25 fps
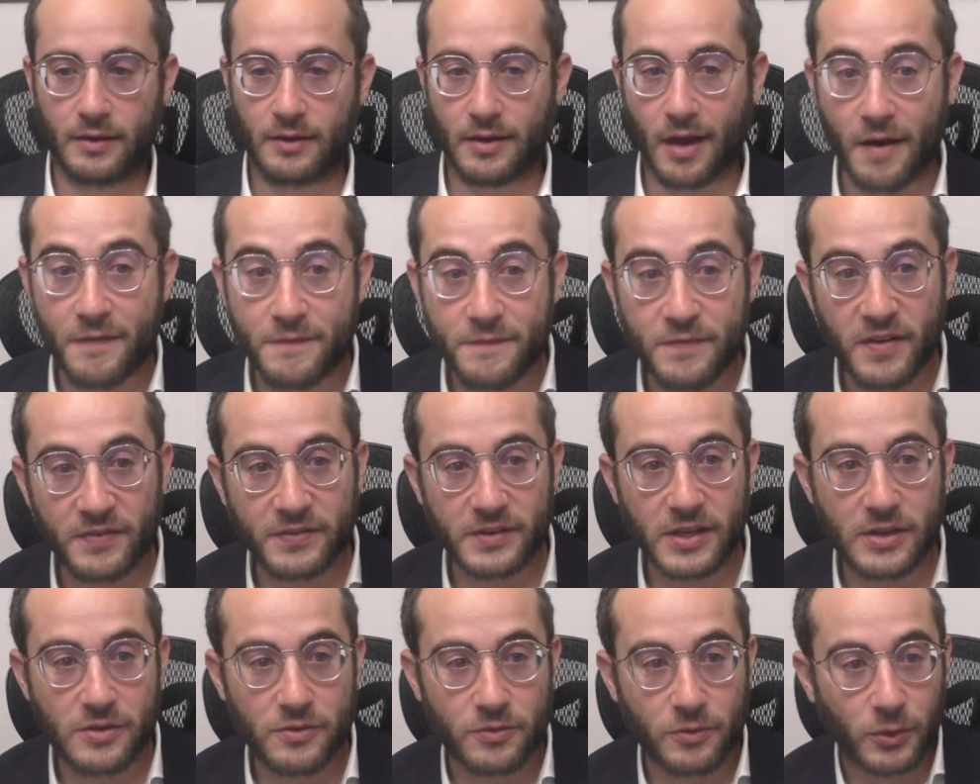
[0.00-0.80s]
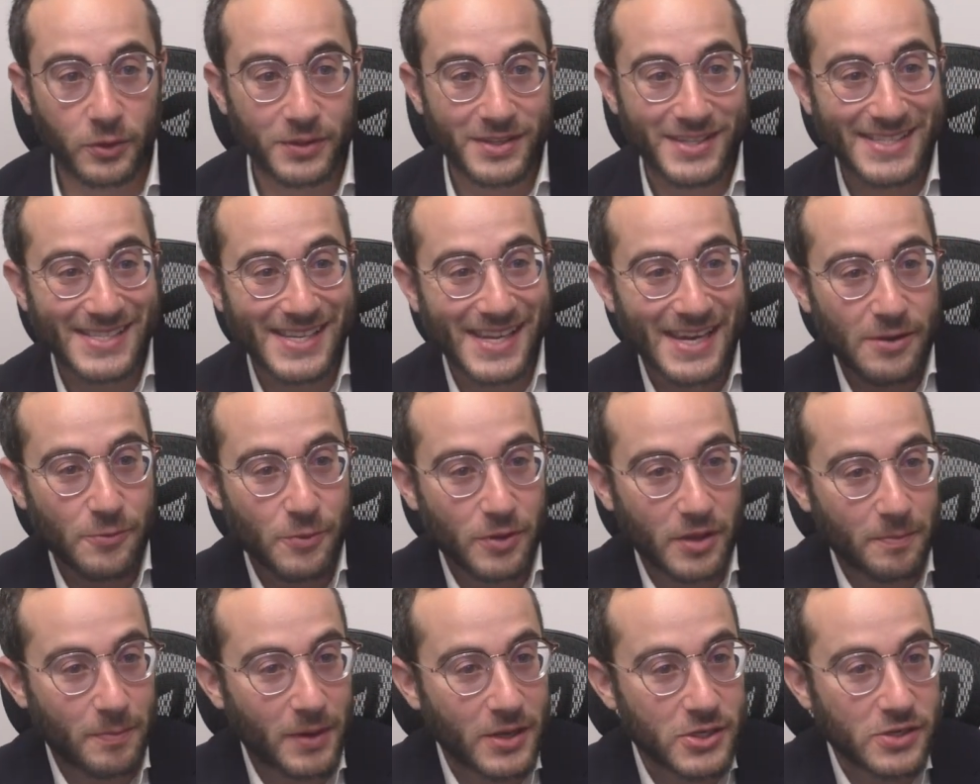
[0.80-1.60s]
A 15 year old sitting
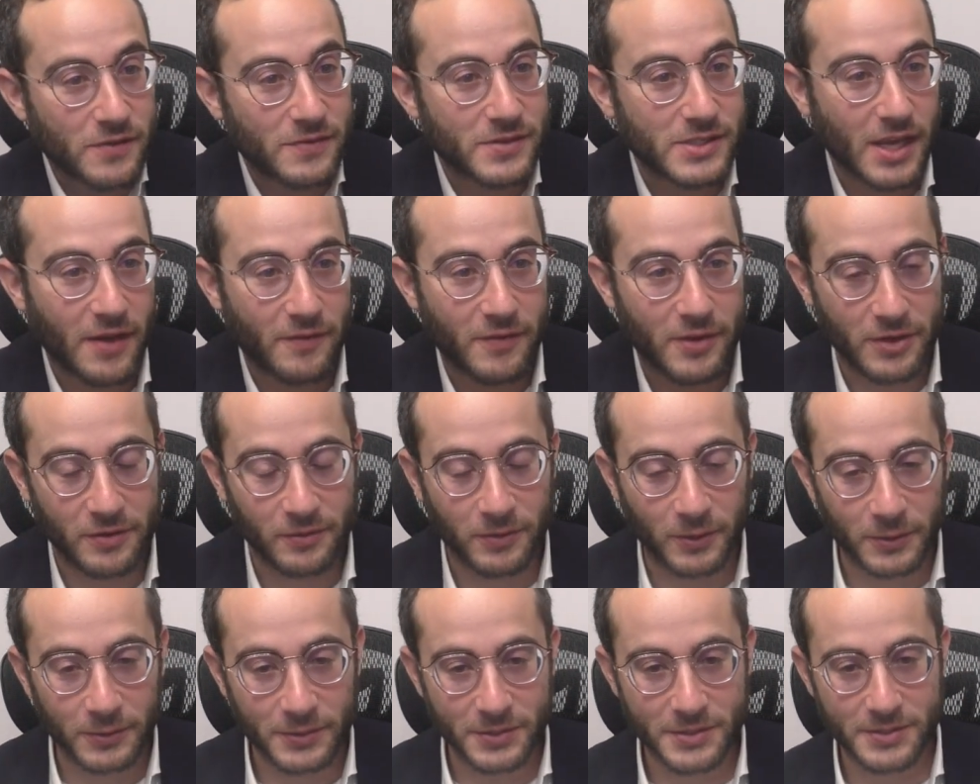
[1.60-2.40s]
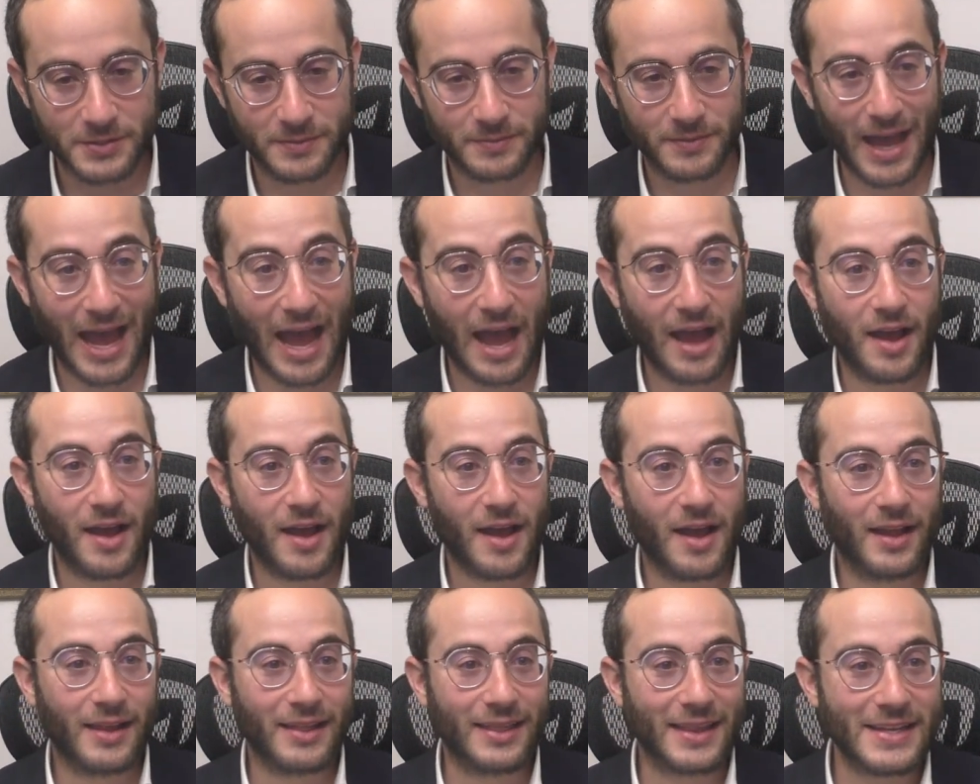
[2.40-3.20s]
with a bunch of seven year olds,
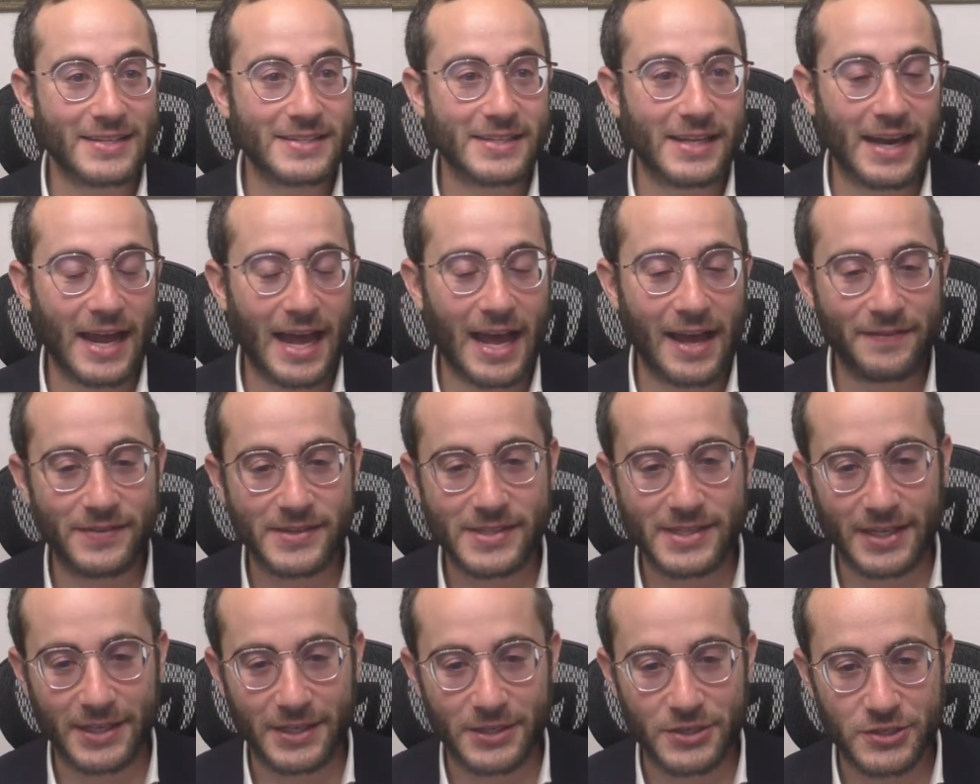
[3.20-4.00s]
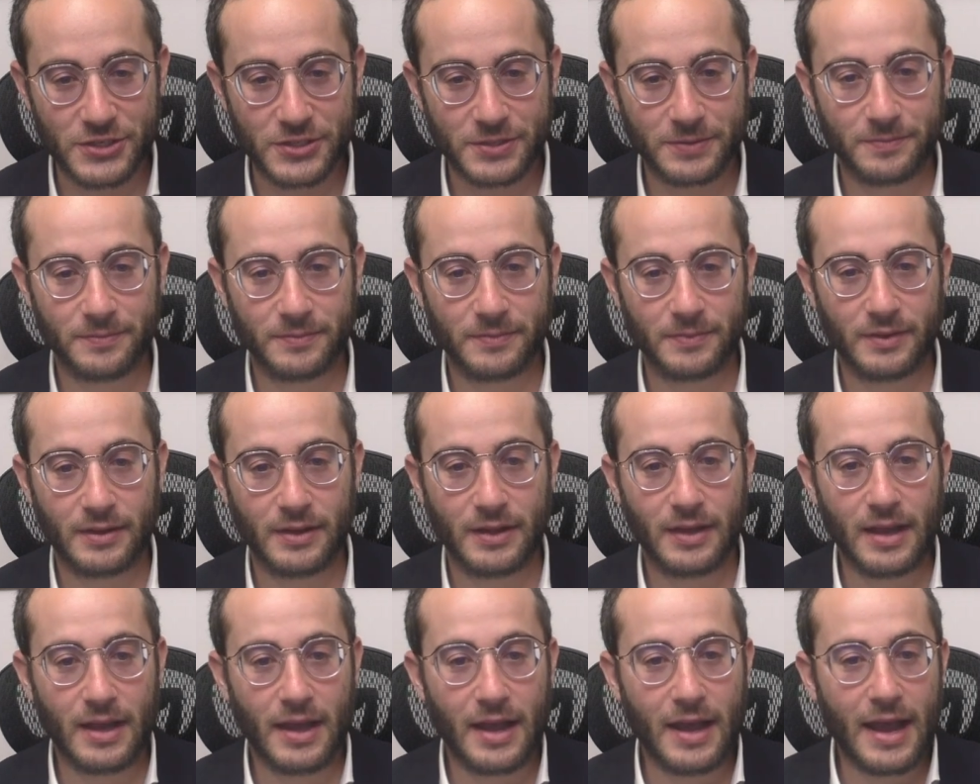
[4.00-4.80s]
less than half his age.
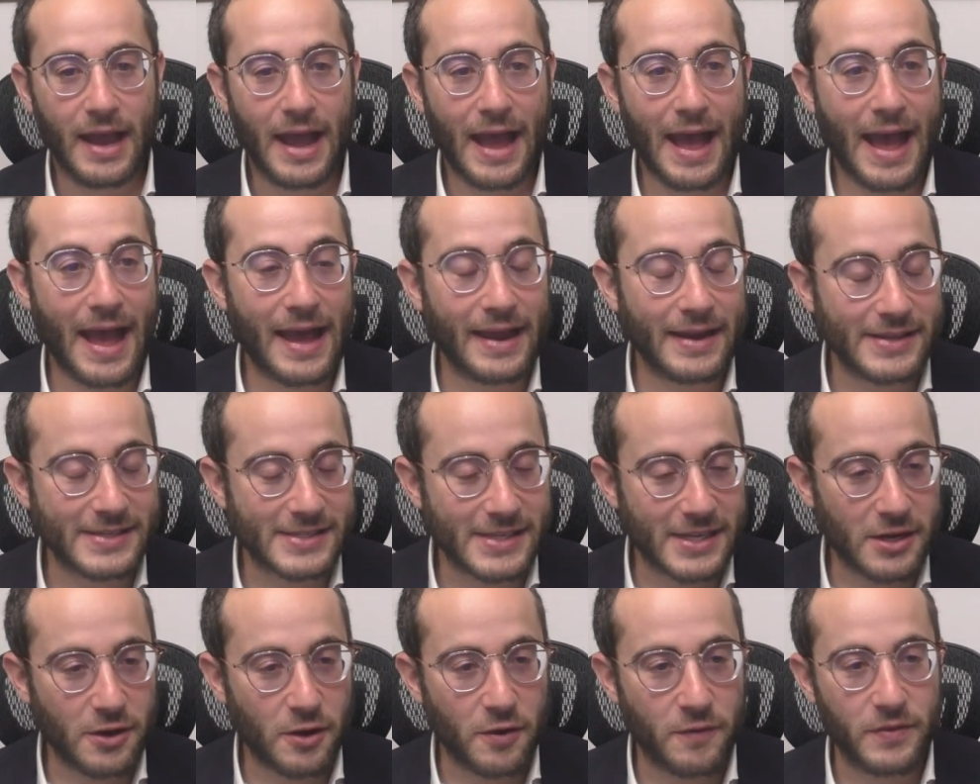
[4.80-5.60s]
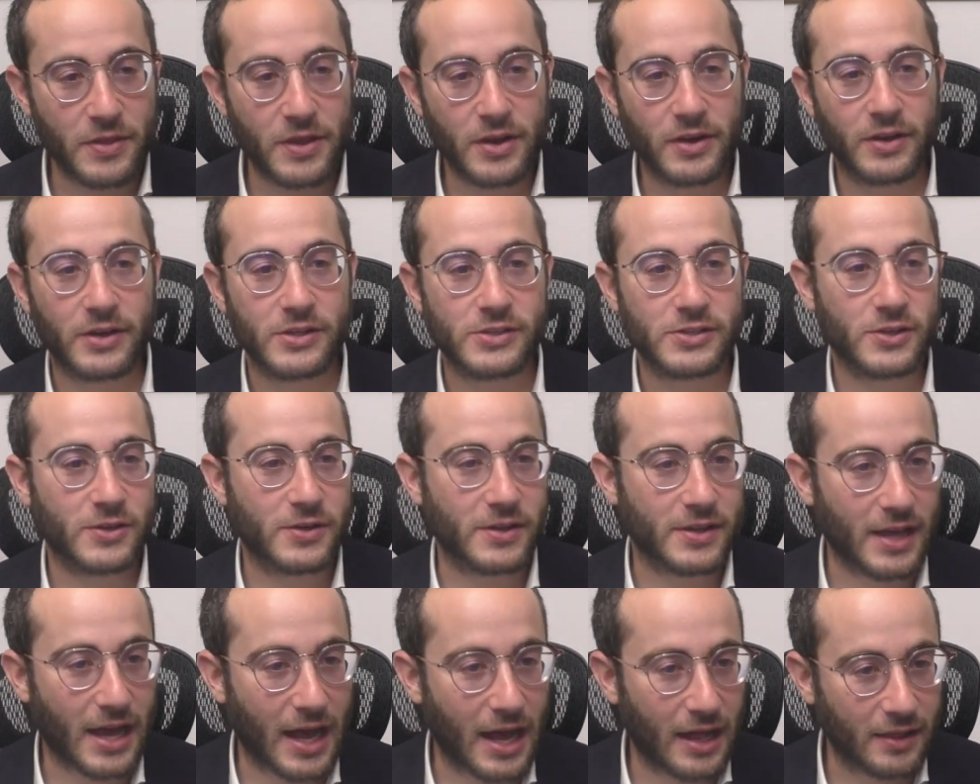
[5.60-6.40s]
And he's sitting over there, he's
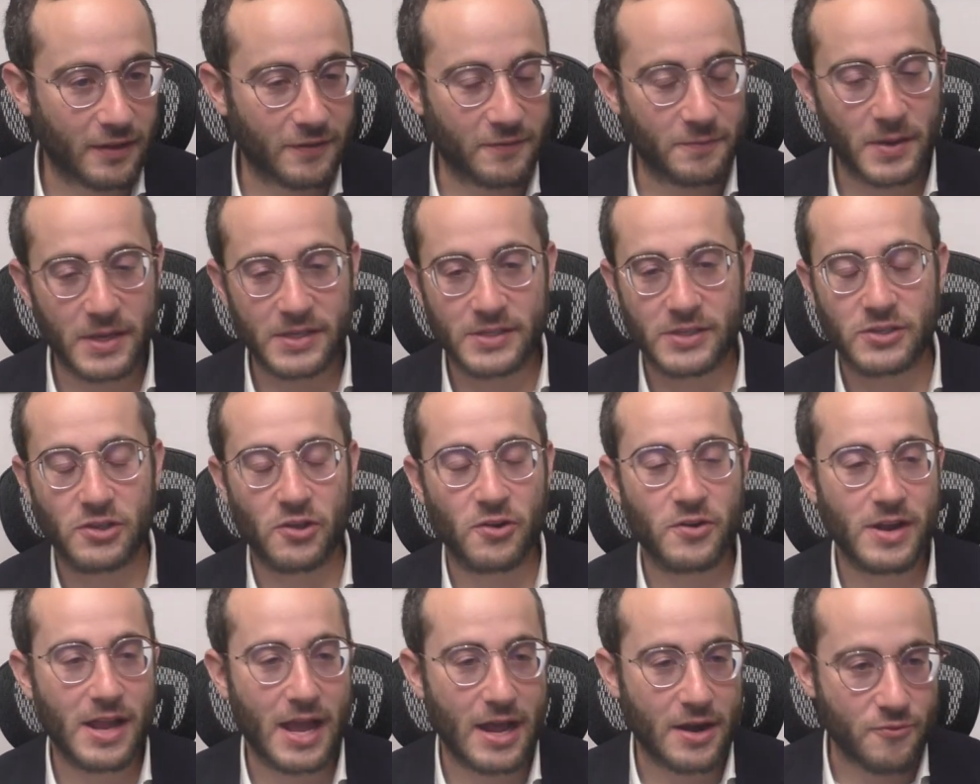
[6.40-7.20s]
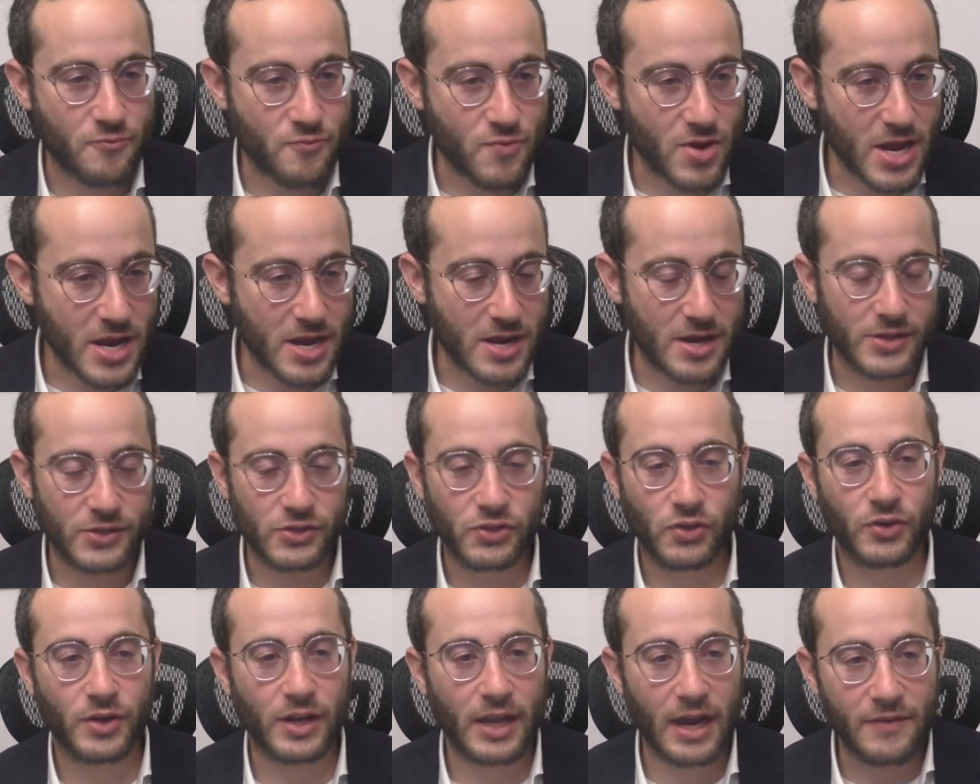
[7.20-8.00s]
learning the Aleph Beis, he's learning how to read,
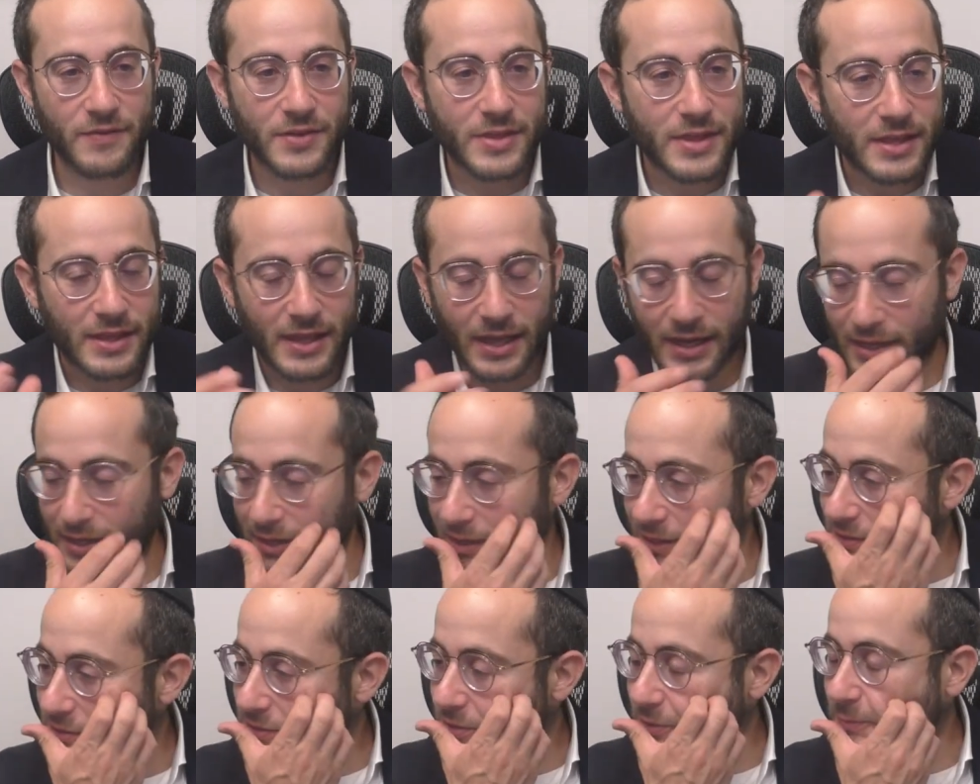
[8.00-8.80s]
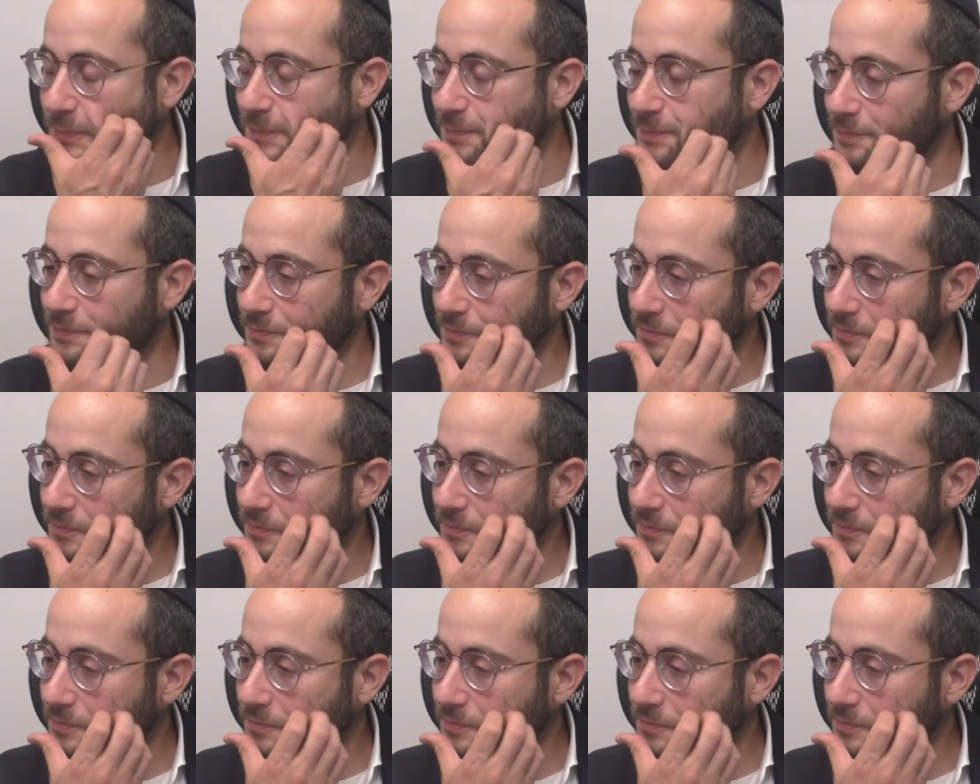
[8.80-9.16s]
he's learning everything that he needs to.